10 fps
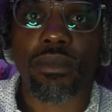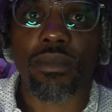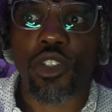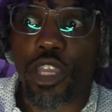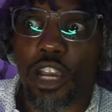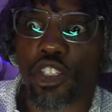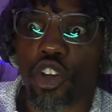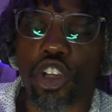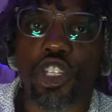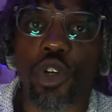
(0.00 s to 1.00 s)
so y'all can
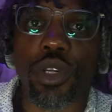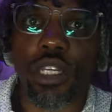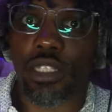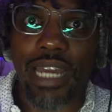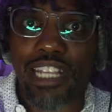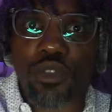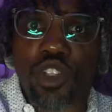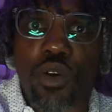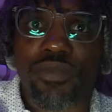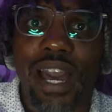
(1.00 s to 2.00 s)
start shooting, because Dantas was
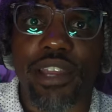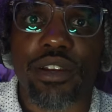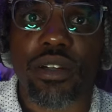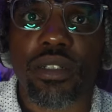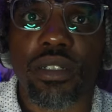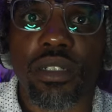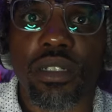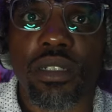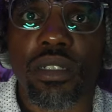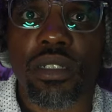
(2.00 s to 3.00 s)
on fire.
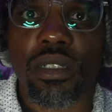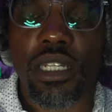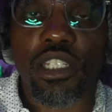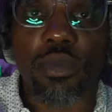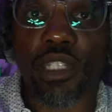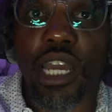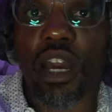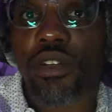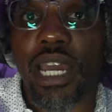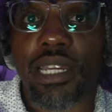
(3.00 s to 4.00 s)
It's up to
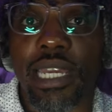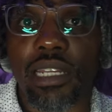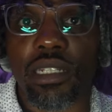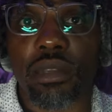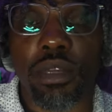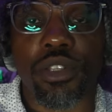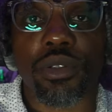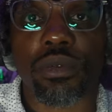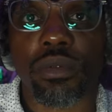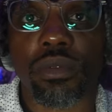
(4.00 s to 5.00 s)
y'all now, Caitlin and
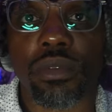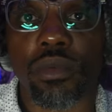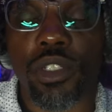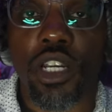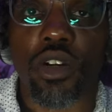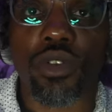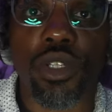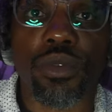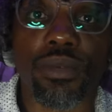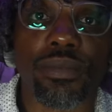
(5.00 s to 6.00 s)
Mitchell. What y'all going to